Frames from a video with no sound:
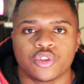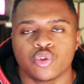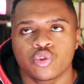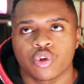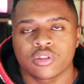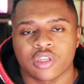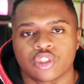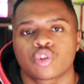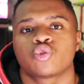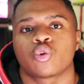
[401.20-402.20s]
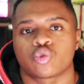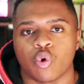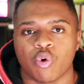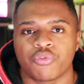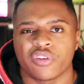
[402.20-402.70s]
do turn touch controls
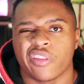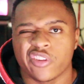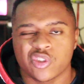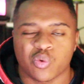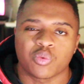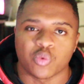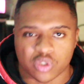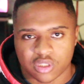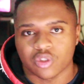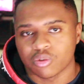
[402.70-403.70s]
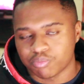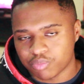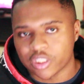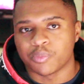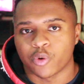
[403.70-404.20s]
off, this one will still
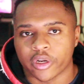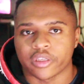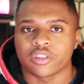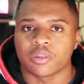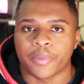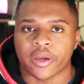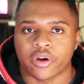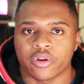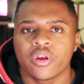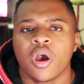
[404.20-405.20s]
keep running in the background,